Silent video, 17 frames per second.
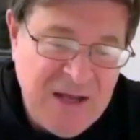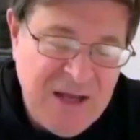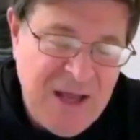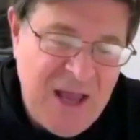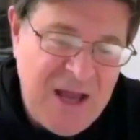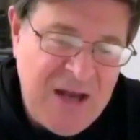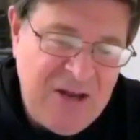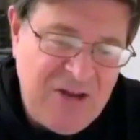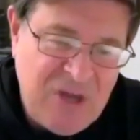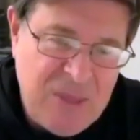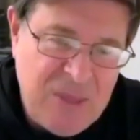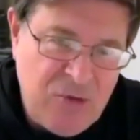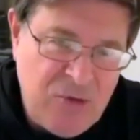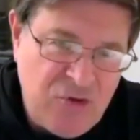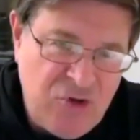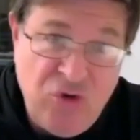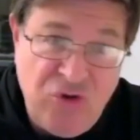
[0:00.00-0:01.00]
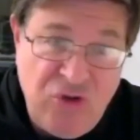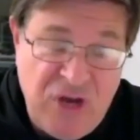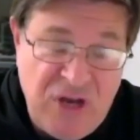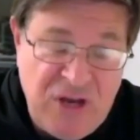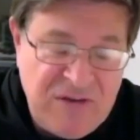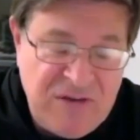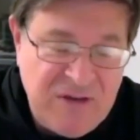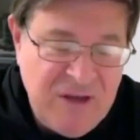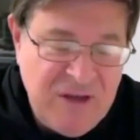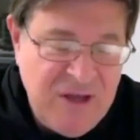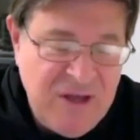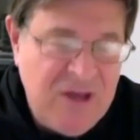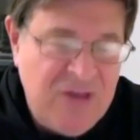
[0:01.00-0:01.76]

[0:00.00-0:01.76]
and he said there are two cities.